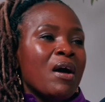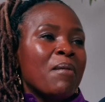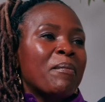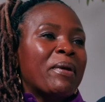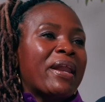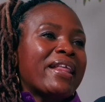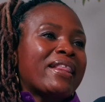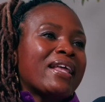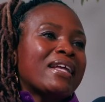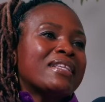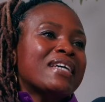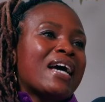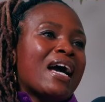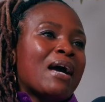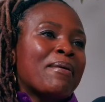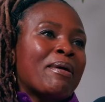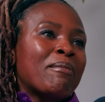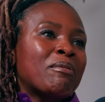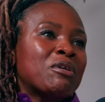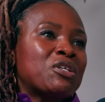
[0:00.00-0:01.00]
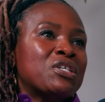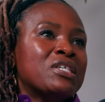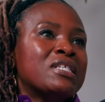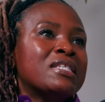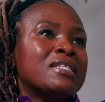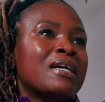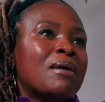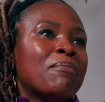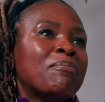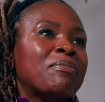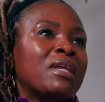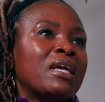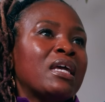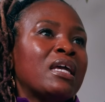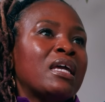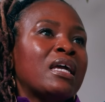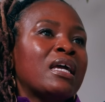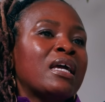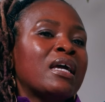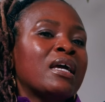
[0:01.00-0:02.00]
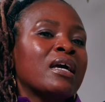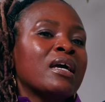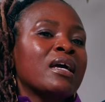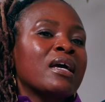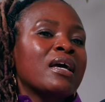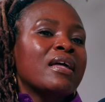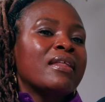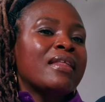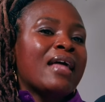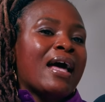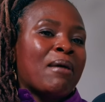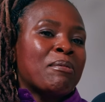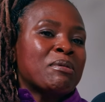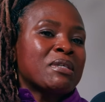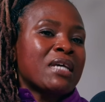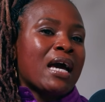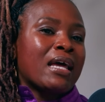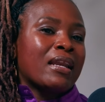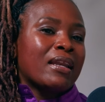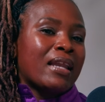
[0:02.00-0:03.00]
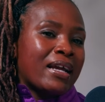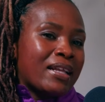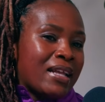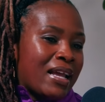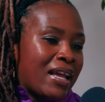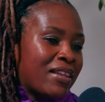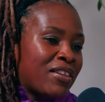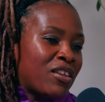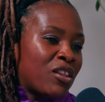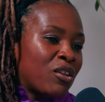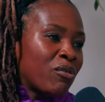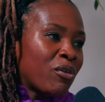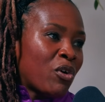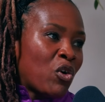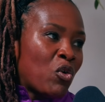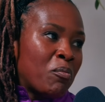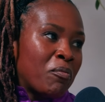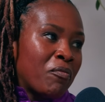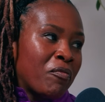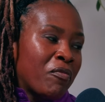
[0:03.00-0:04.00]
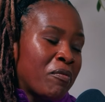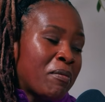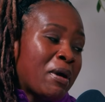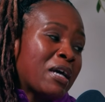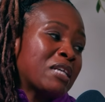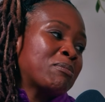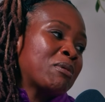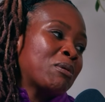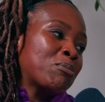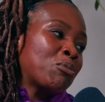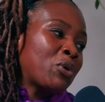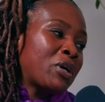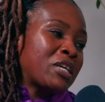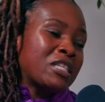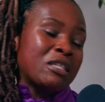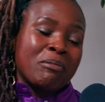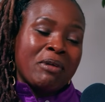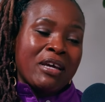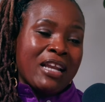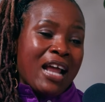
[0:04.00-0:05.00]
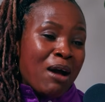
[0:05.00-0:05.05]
But at that time, it was just something that I was kind of like the end of the road. Reminds me of Boys and Men.